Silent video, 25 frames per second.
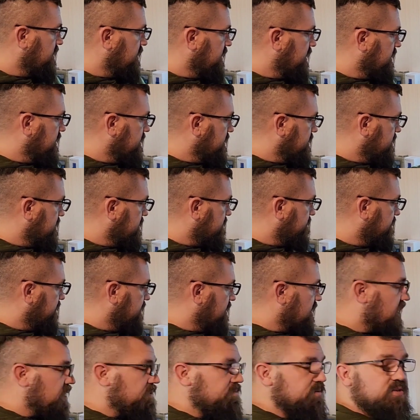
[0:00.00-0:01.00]
is
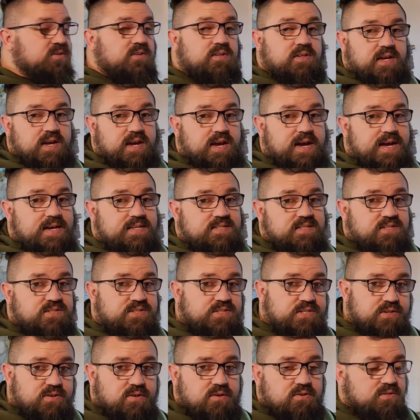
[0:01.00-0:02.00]
phenomenal. It has a
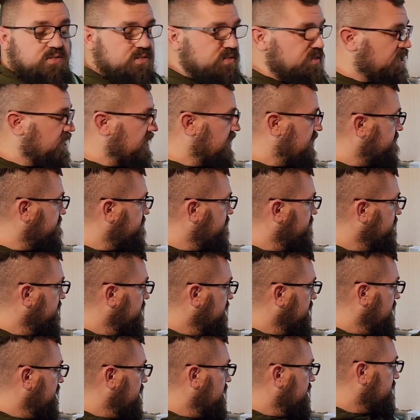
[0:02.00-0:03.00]
0 stop.
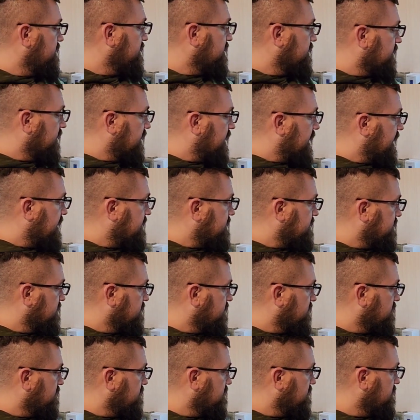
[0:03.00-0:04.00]
The glass
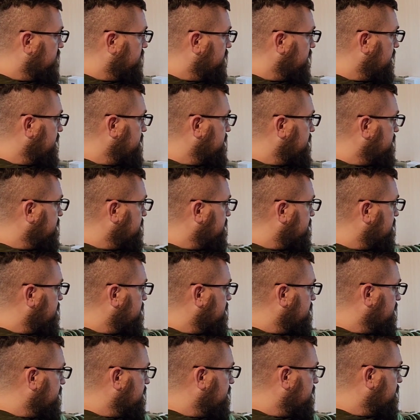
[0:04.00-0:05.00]
is just as
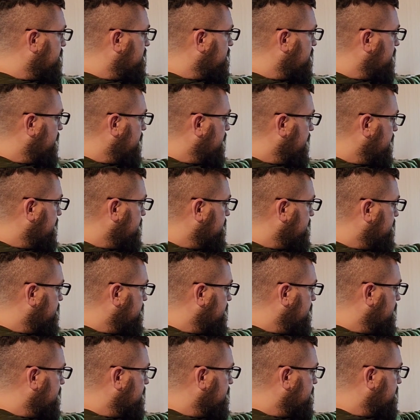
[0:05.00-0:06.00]
clear as
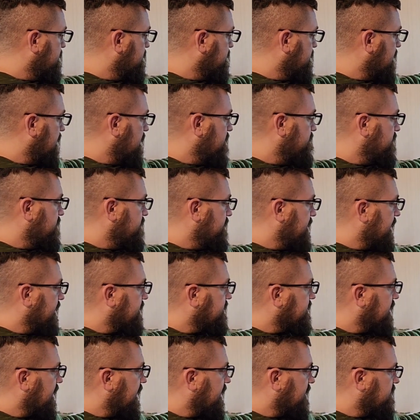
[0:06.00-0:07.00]
this
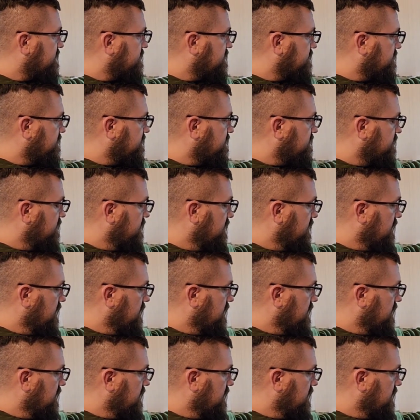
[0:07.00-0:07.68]
Diamondback Tactical,